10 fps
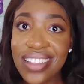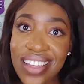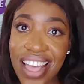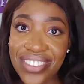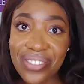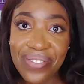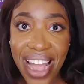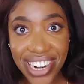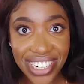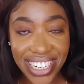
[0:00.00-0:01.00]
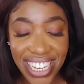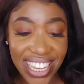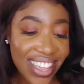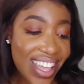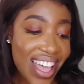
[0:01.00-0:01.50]
extra
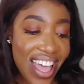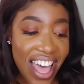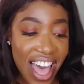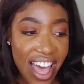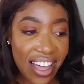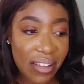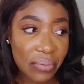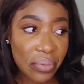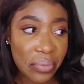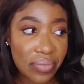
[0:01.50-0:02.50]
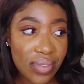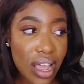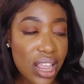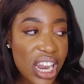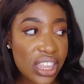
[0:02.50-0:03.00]
fashion-y.
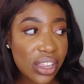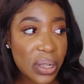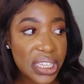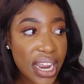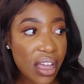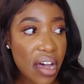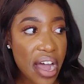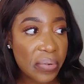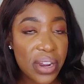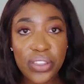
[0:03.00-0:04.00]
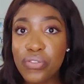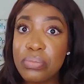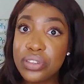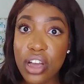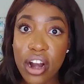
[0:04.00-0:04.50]
A lot of the clothes that I got were either
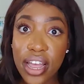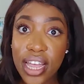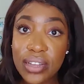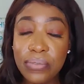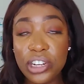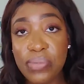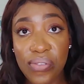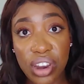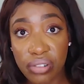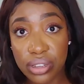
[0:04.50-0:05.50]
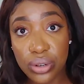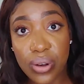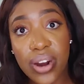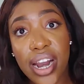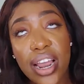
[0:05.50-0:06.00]
from Zara, which is my favorite
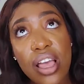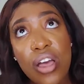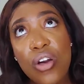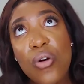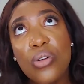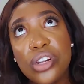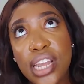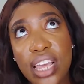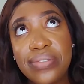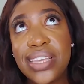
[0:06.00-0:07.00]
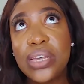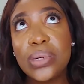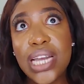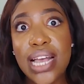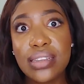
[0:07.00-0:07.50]
store, Old Navy,
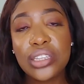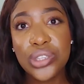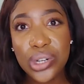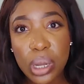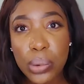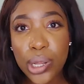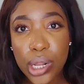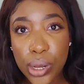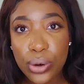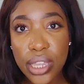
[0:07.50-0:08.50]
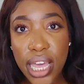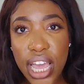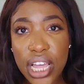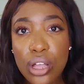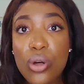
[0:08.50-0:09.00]
which has like durable
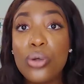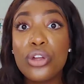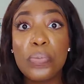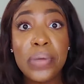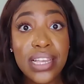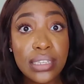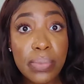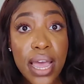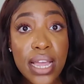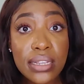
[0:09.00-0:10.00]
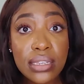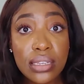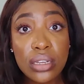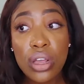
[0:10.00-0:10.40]
clothing. Oh, their pixie pants